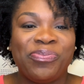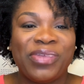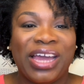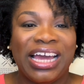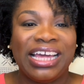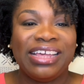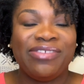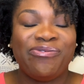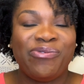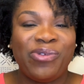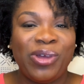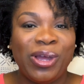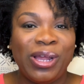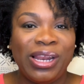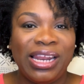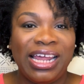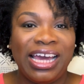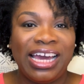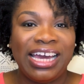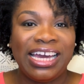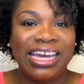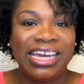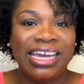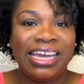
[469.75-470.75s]
I feel
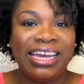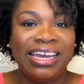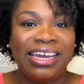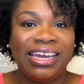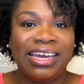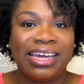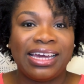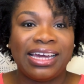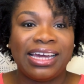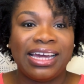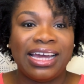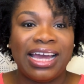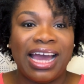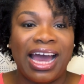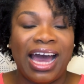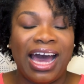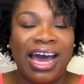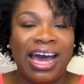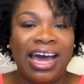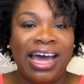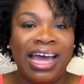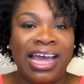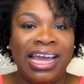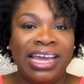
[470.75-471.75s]
like
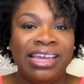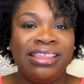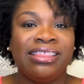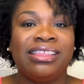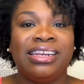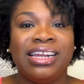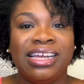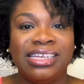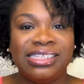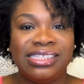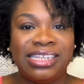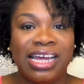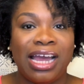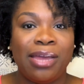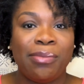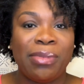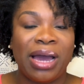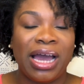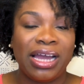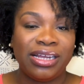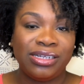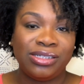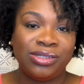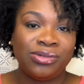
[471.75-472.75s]
the next time
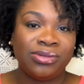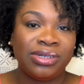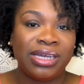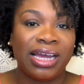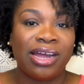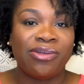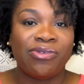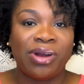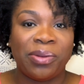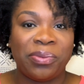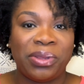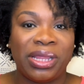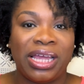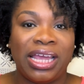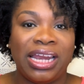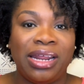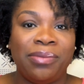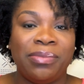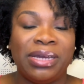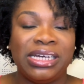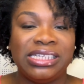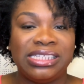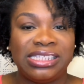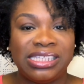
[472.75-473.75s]
I do it, I replicate
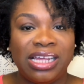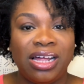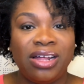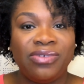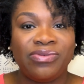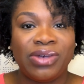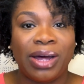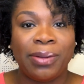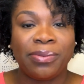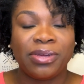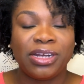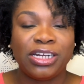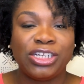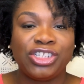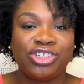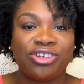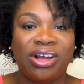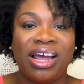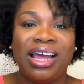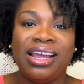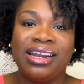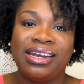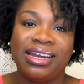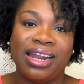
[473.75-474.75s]
it myself. I'm gonna
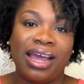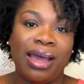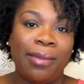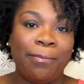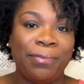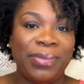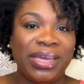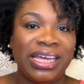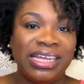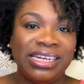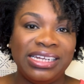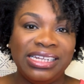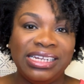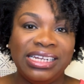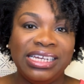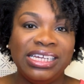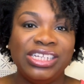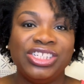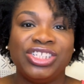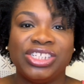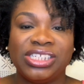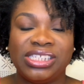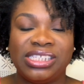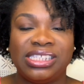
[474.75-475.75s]
try not banding
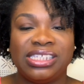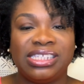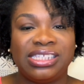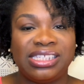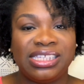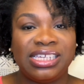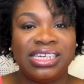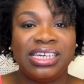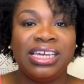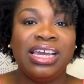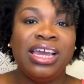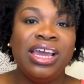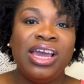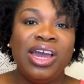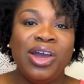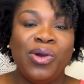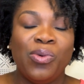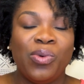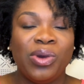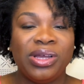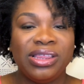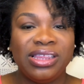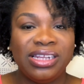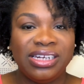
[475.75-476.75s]
it just to see
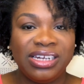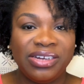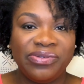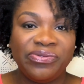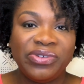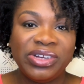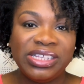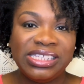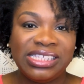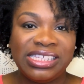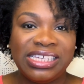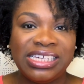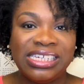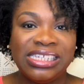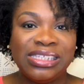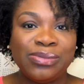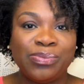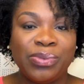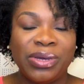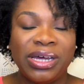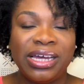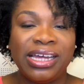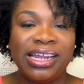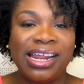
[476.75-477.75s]
what the difference is,
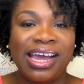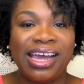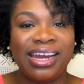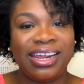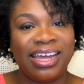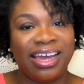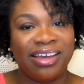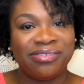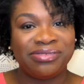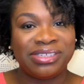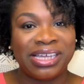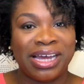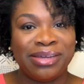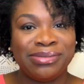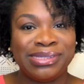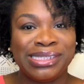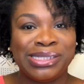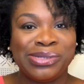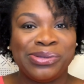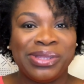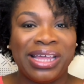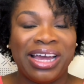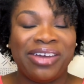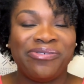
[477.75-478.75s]
but I didn't have time to
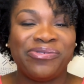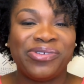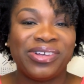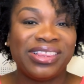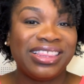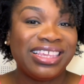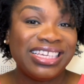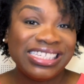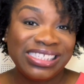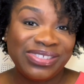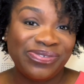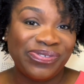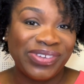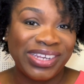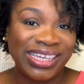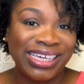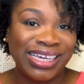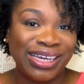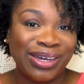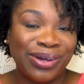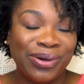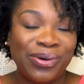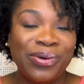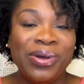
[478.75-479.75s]
do that for this
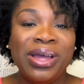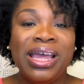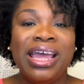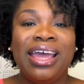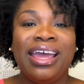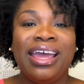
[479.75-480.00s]
video.